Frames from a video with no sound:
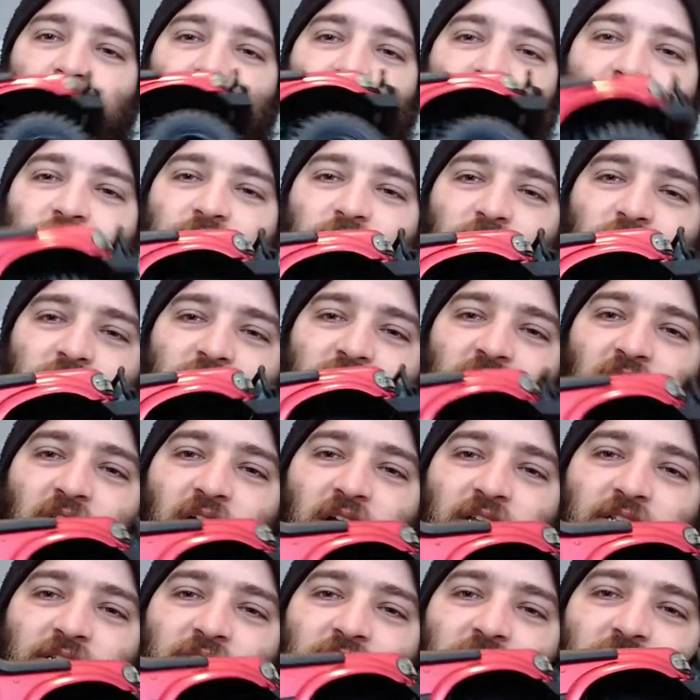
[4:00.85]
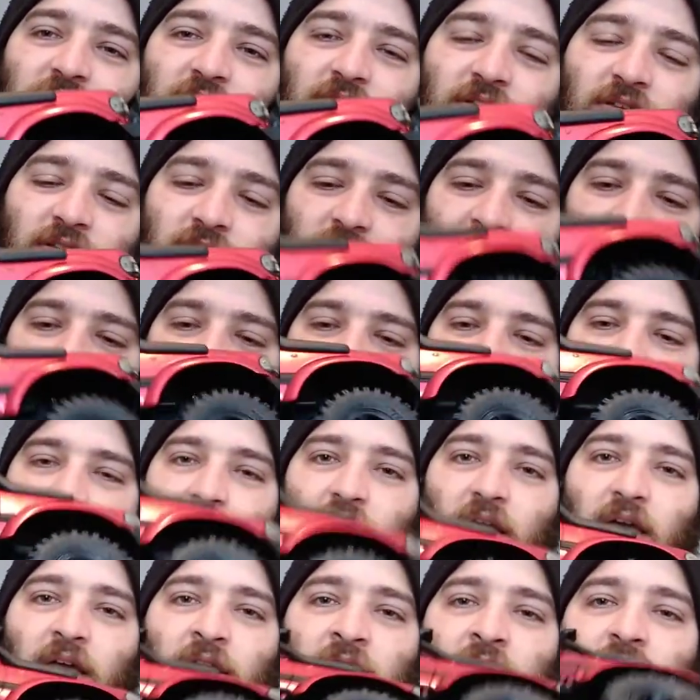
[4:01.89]
rails on the sides,
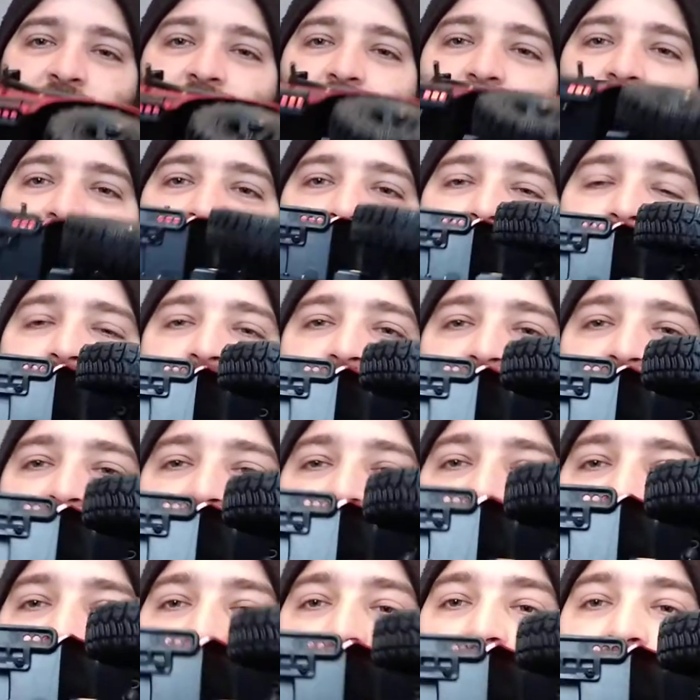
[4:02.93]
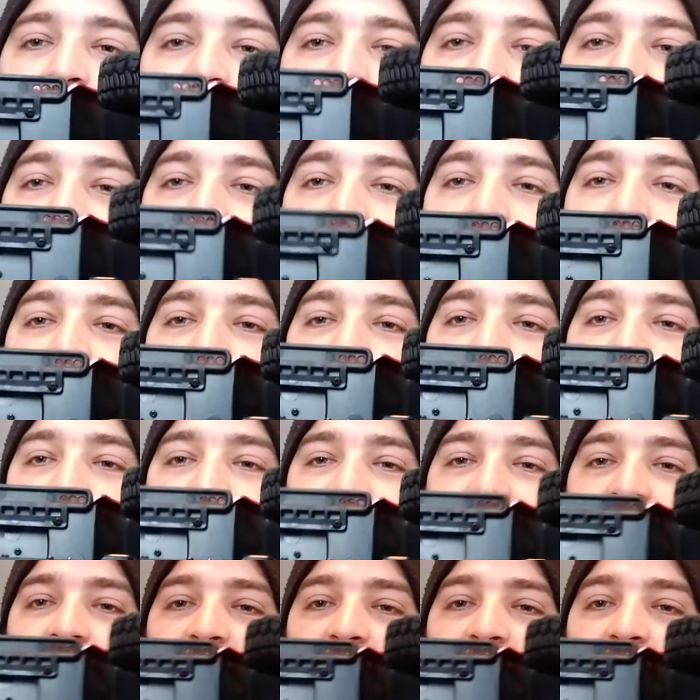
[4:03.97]
and uh, underneath it's